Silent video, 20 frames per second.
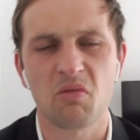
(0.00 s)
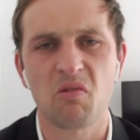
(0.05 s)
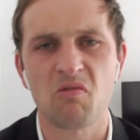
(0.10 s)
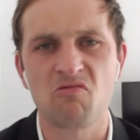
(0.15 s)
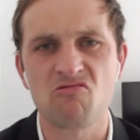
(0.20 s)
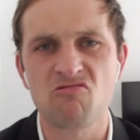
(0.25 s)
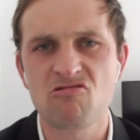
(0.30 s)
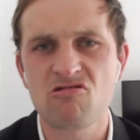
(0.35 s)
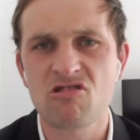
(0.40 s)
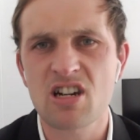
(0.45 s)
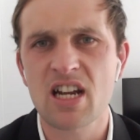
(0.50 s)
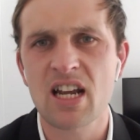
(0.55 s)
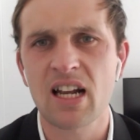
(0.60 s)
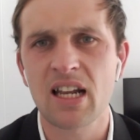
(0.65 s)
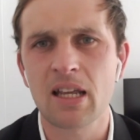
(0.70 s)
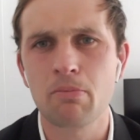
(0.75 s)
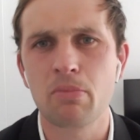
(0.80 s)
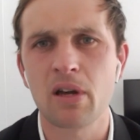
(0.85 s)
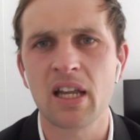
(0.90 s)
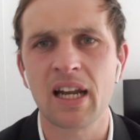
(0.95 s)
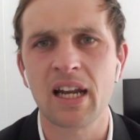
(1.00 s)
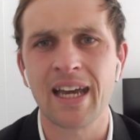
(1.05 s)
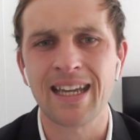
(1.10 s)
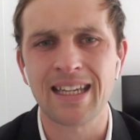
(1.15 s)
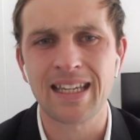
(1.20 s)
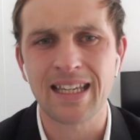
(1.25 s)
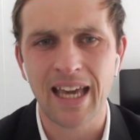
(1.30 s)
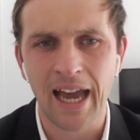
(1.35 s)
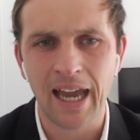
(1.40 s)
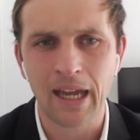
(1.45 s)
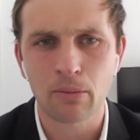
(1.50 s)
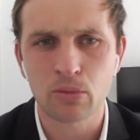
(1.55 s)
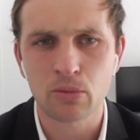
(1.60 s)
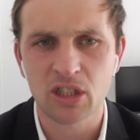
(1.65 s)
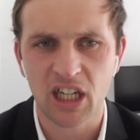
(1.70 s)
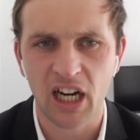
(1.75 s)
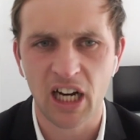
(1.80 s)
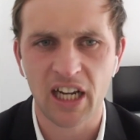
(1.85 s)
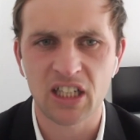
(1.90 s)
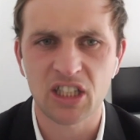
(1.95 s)
really been a game
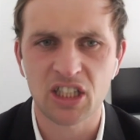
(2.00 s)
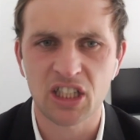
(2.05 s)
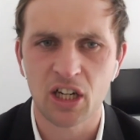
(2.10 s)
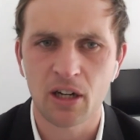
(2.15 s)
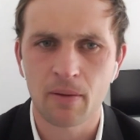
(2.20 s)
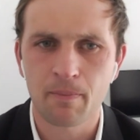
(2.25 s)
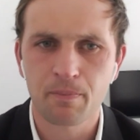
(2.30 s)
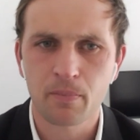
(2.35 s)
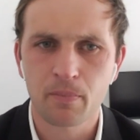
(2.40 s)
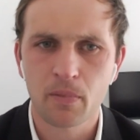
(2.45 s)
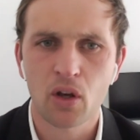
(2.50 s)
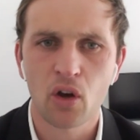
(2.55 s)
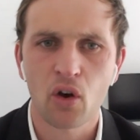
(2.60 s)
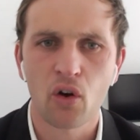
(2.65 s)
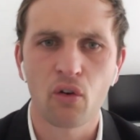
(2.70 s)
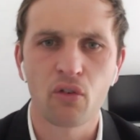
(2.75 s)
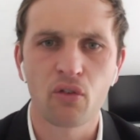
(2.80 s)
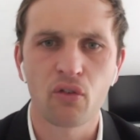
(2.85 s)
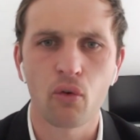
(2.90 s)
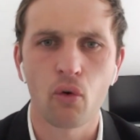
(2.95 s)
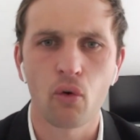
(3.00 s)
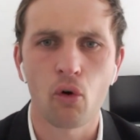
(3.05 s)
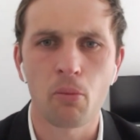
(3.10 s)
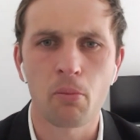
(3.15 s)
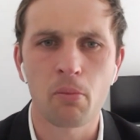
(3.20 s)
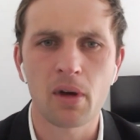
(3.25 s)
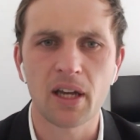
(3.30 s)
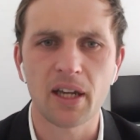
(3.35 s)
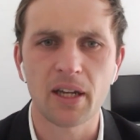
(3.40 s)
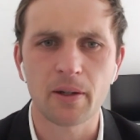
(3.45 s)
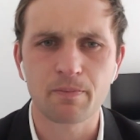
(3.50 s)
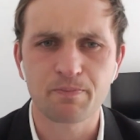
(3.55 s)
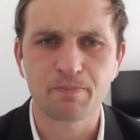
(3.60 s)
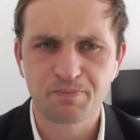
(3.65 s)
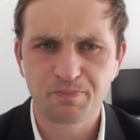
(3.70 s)
changer for me.